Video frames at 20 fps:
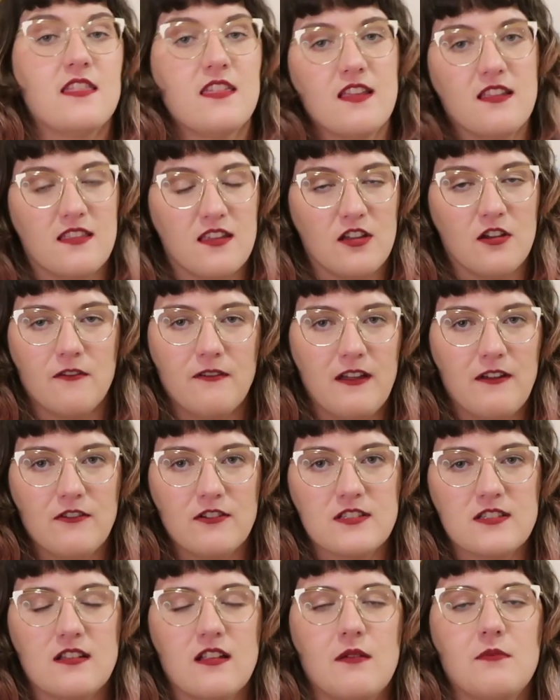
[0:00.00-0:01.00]
think that your
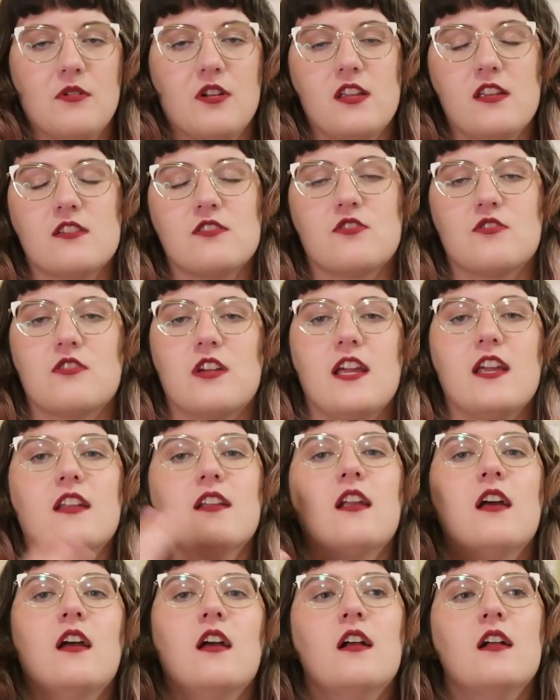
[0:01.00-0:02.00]
favorite celebrity is
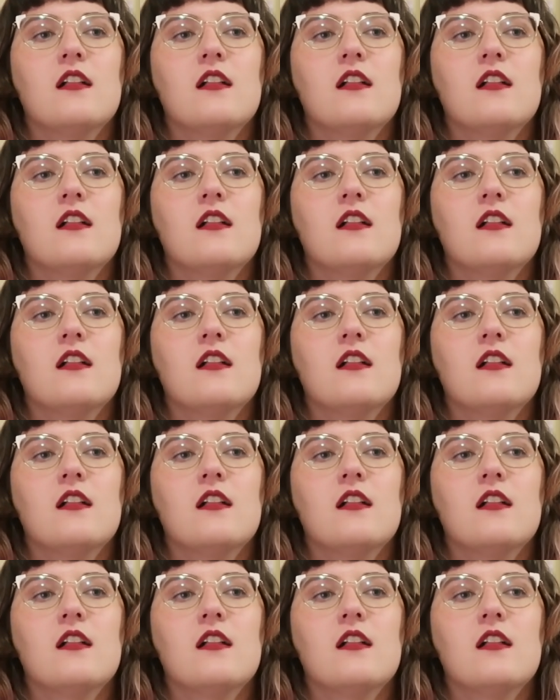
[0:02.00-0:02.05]
straight,